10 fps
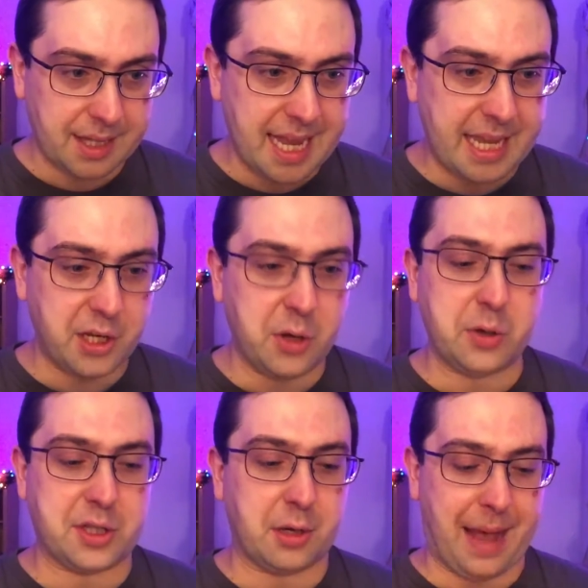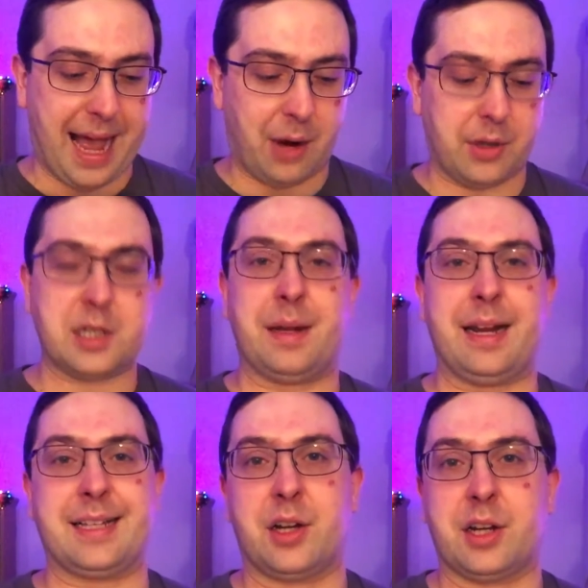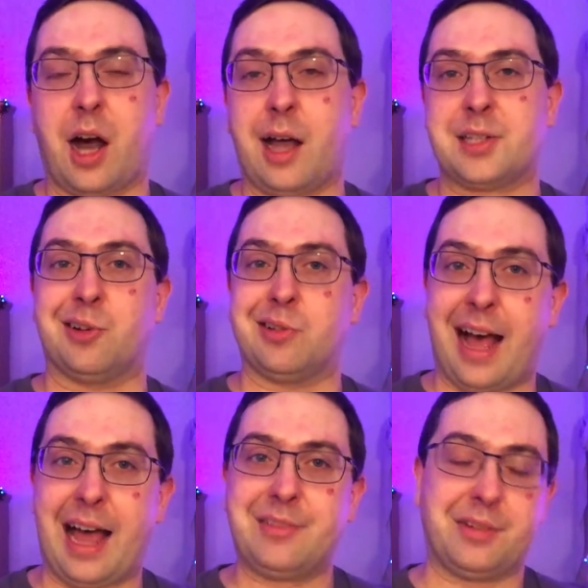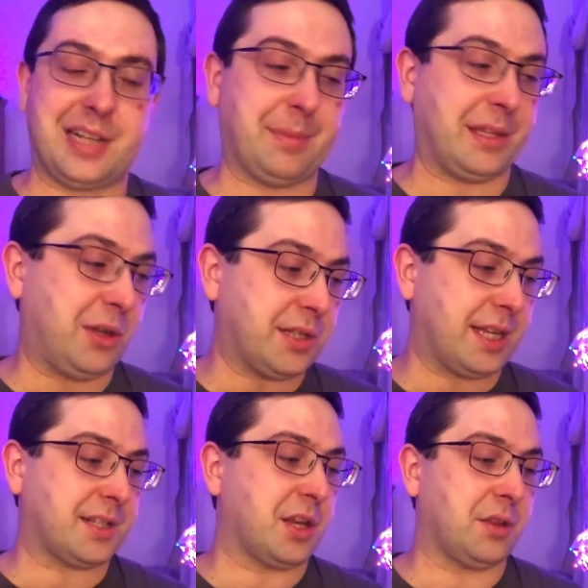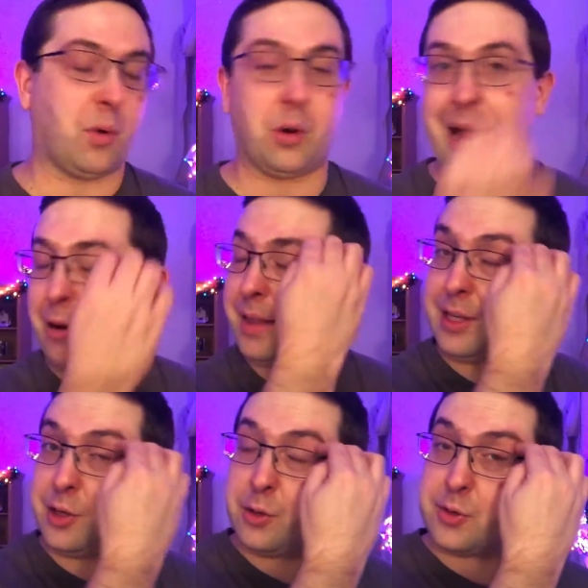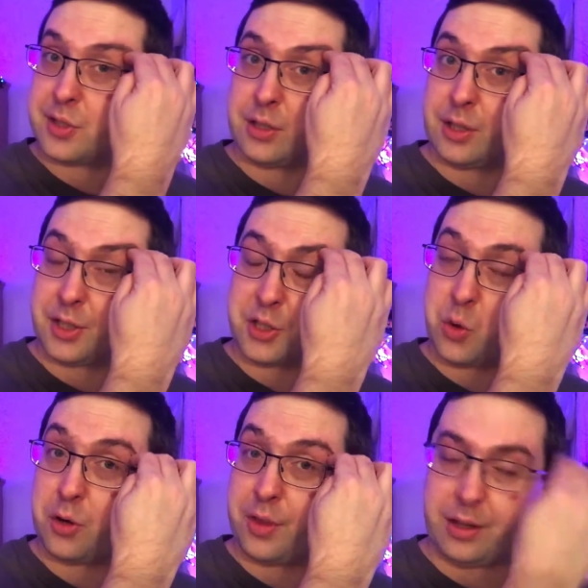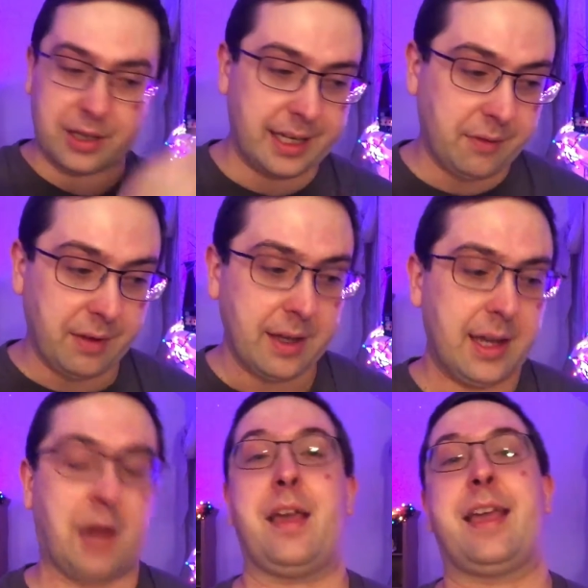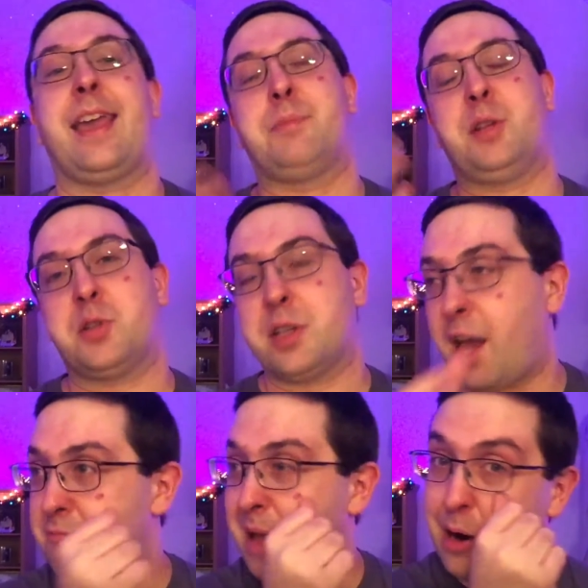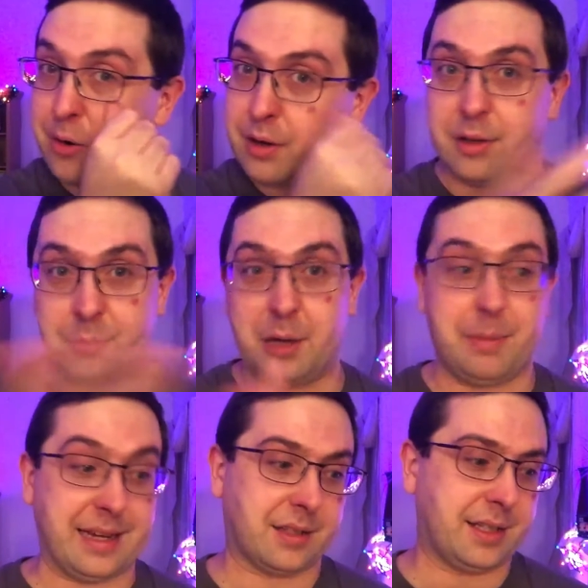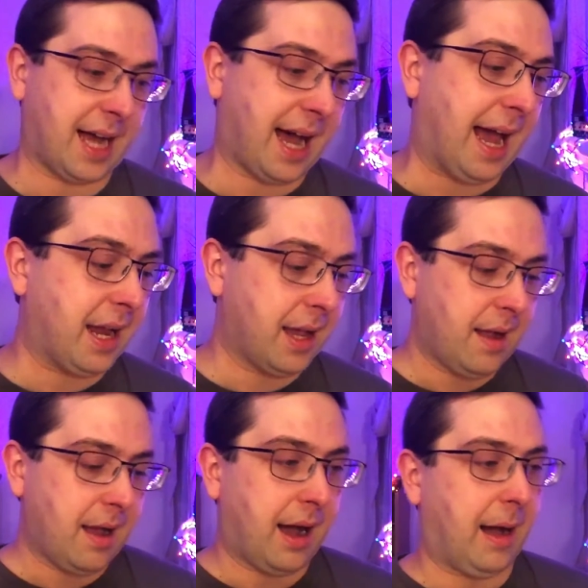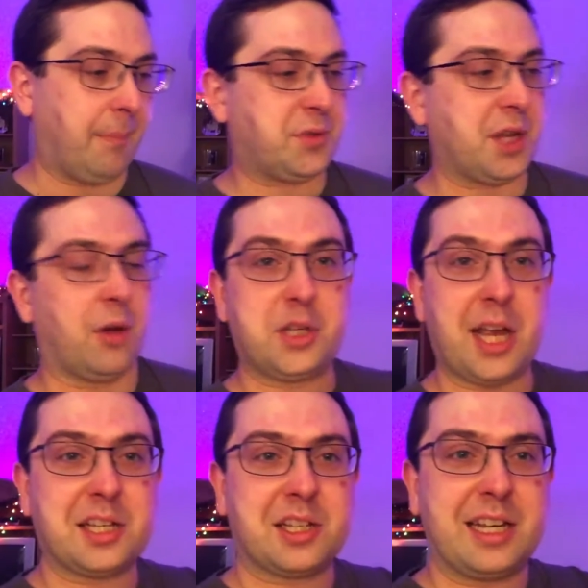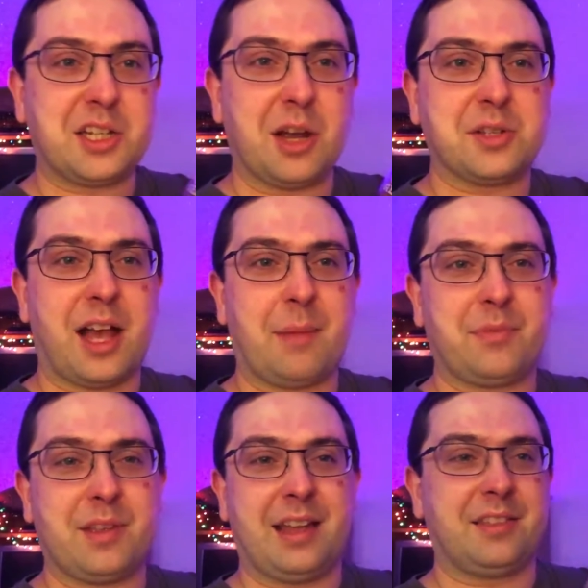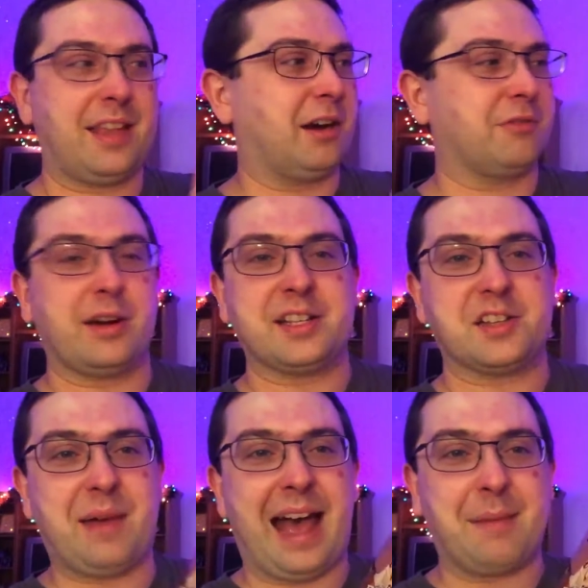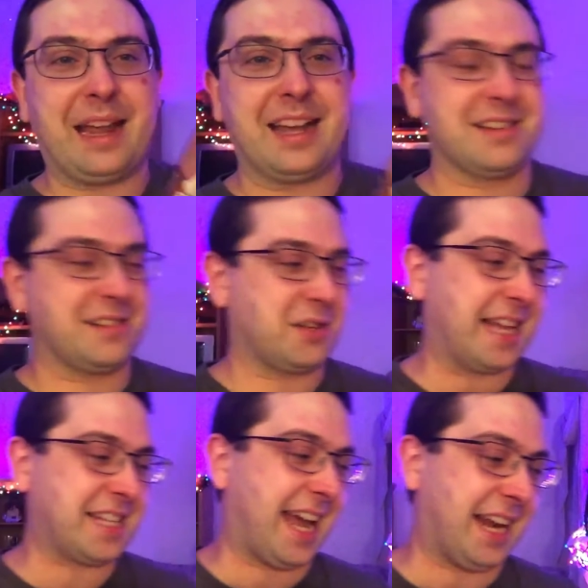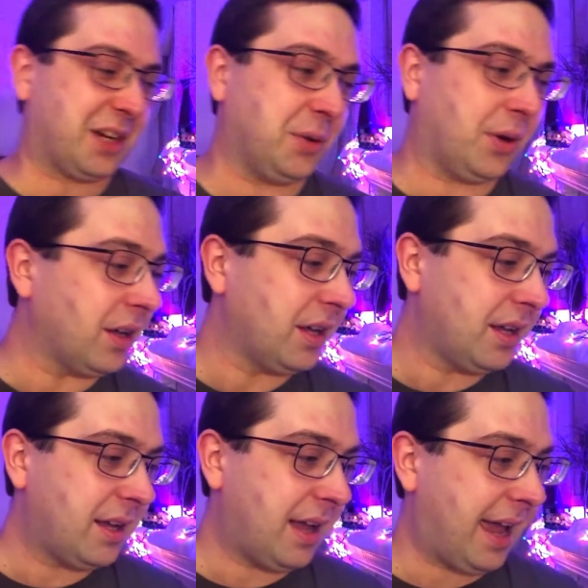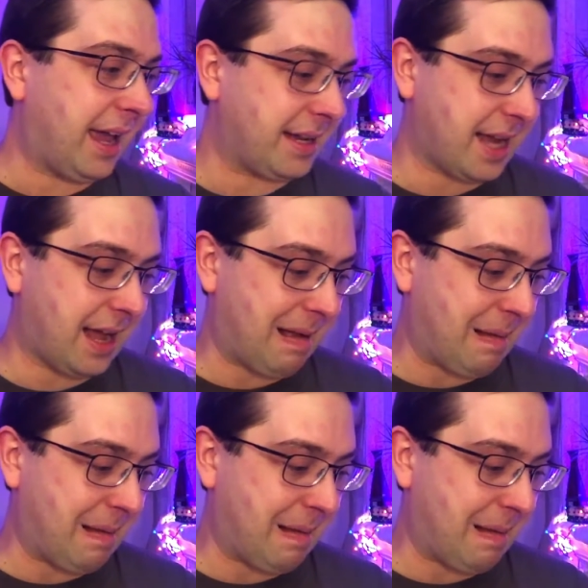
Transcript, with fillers: that they can use their powers, but it's going to cost their lives every time they use it. So the more power they use, the shorter they'll live. If they can get him to use enough power, he'll basically die. So the Justice League shows up, and they are friends of Batman, so that's kind of cool. And